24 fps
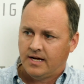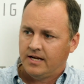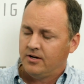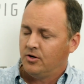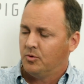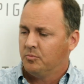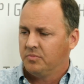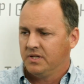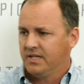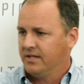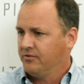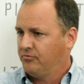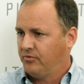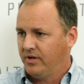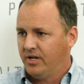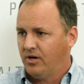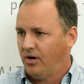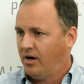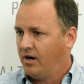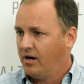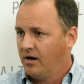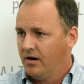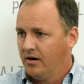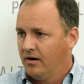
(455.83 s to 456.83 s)
I don't believe we
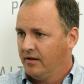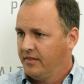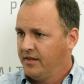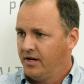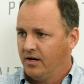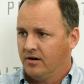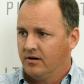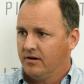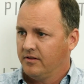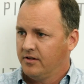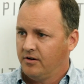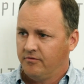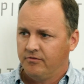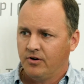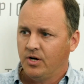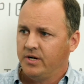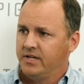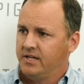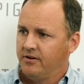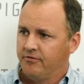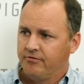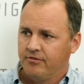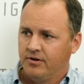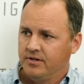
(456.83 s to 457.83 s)
are. Okay. They're very
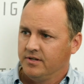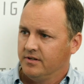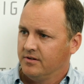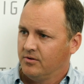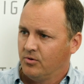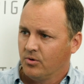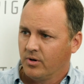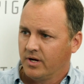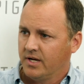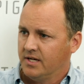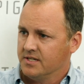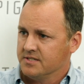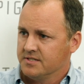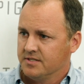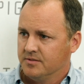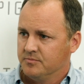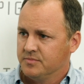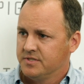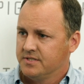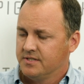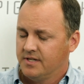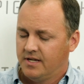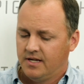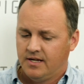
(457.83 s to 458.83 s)
different
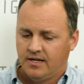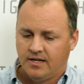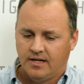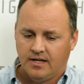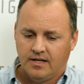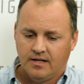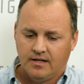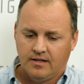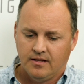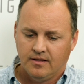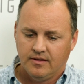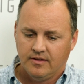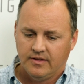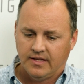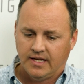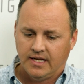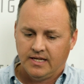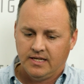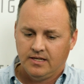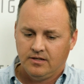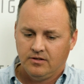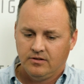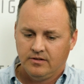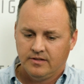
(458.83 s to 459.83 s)
organisms.
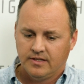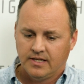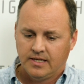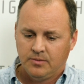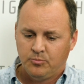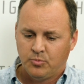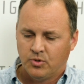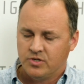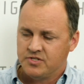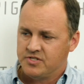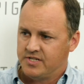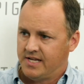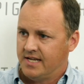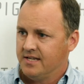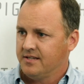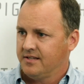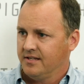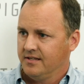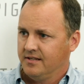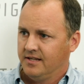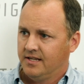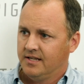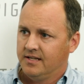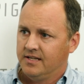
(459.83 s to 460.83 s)
They
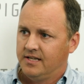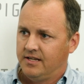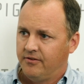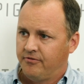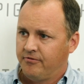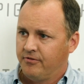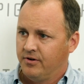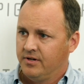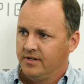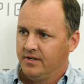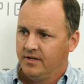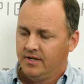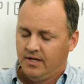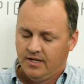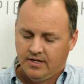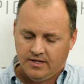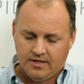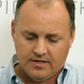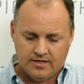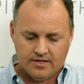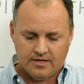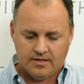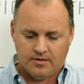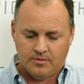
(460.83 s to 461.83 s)
present in different
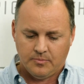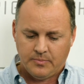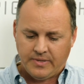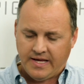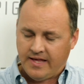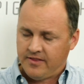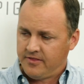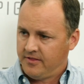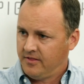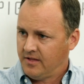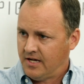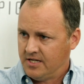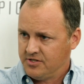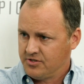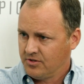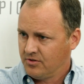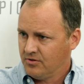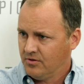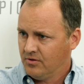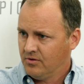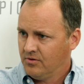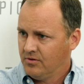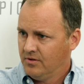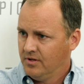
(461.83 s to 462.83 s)

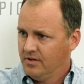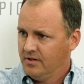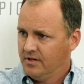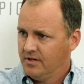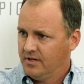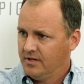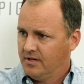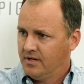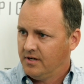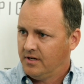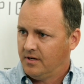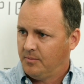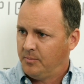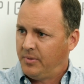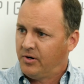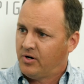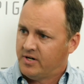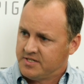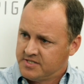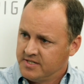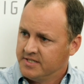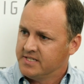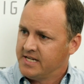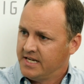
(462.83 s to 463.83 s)
pathological
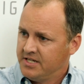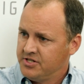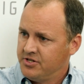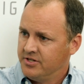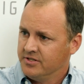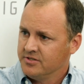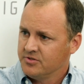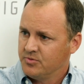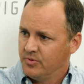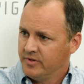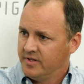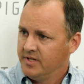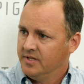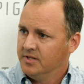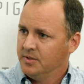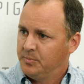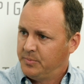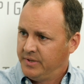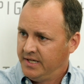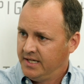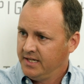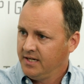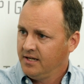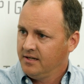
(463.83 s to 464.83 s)
presentations within the
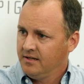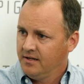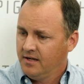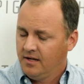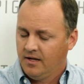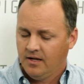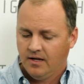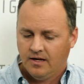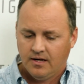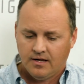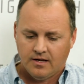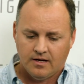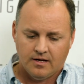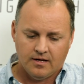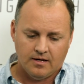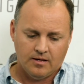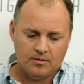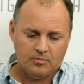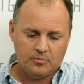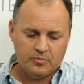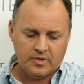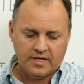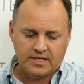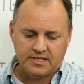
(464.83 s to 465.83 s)
pig,
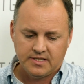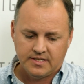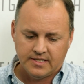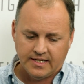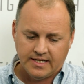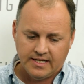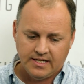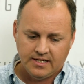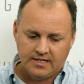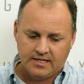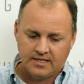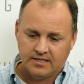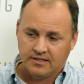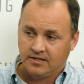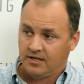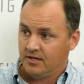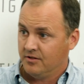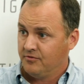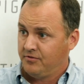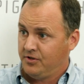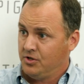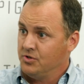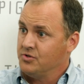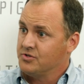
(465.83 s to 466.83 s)
but they can
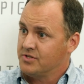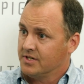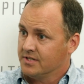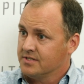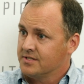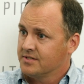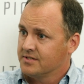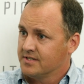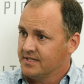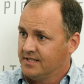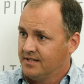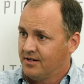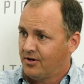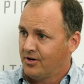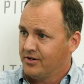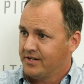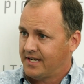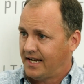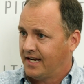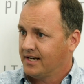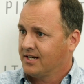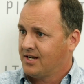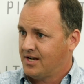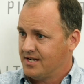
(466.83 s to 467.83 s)
confuse us in our
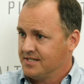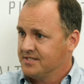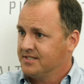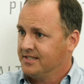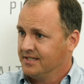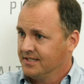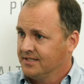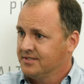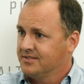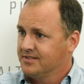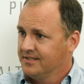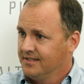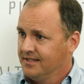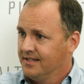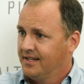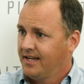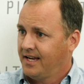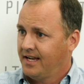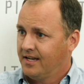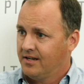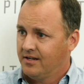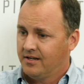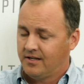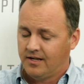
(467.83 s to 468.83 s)
diagnostics
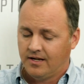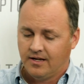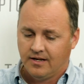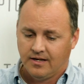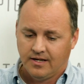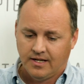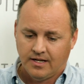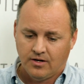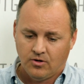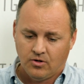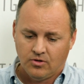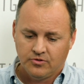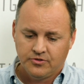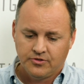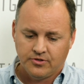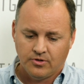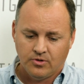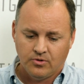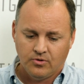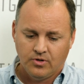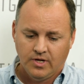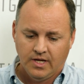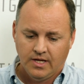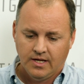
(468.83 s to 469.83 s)
and
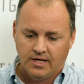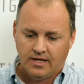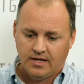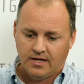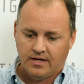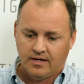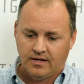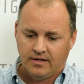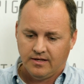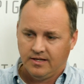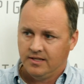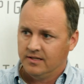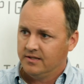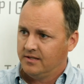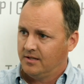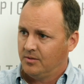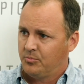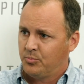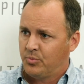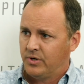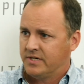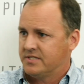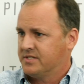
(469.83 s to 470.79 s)
also in the